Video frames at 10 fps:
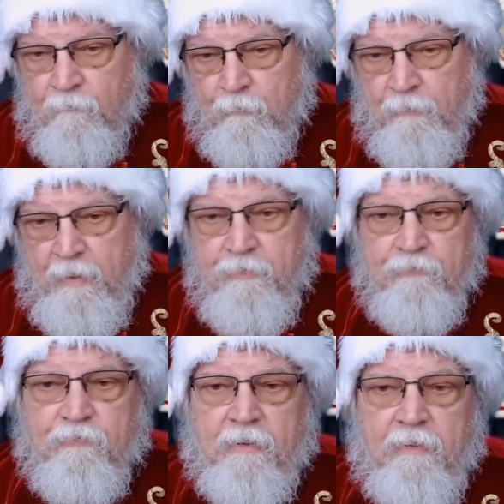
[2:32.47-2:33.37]
Well,
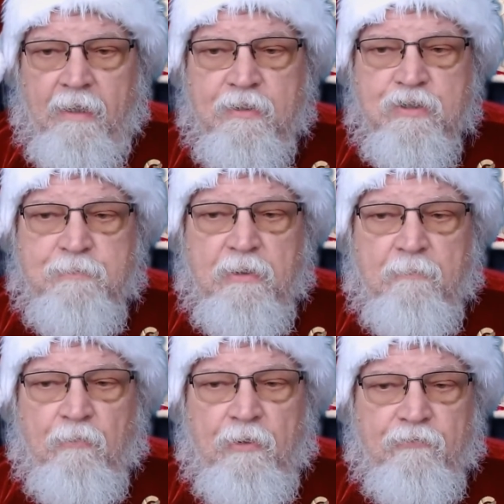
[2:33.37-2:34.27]
there's the
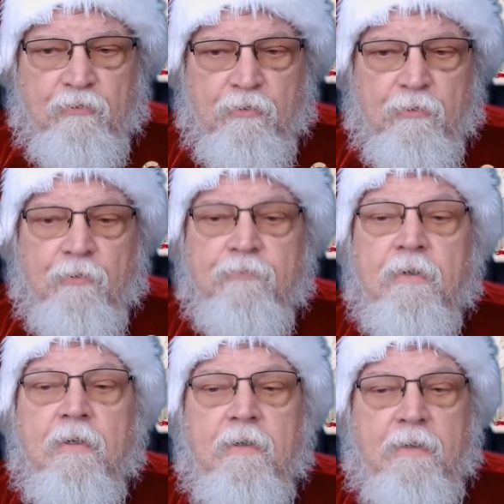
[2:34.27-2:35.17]
glockenspiel, boys and girls.
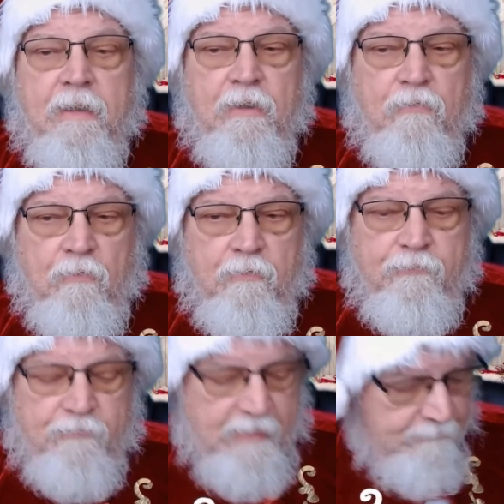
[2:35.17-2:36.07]
And of
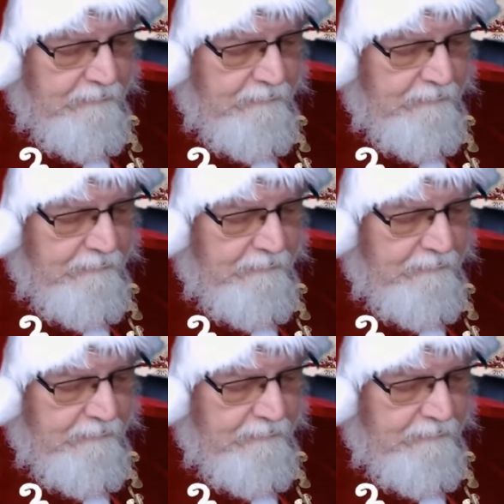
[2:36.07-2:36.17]
course, that